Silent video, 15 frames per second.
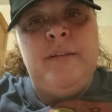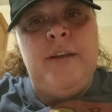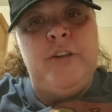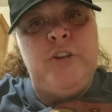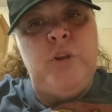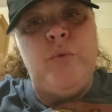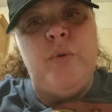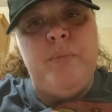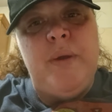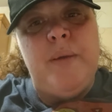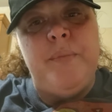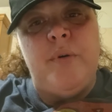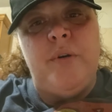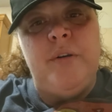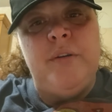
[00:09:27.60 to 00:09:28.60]
And you
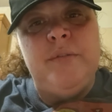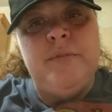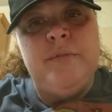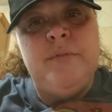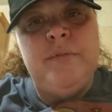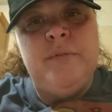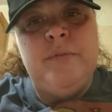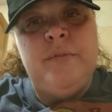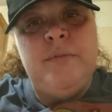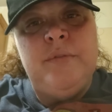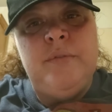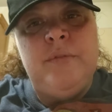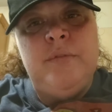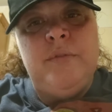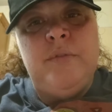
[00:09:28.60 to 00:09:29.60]
remember
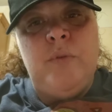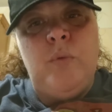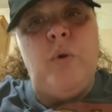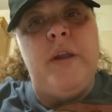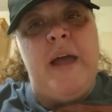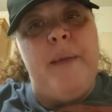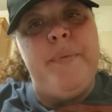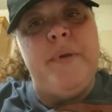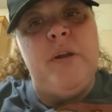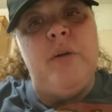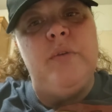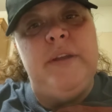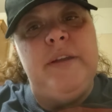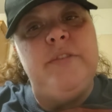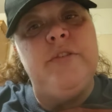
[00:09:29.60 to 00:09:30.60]
what happened
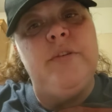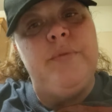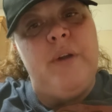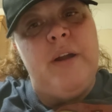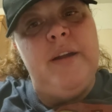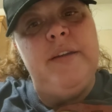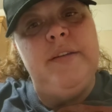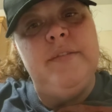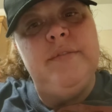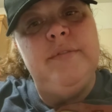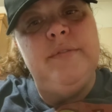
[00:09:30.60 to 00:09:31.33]
on Easter, right?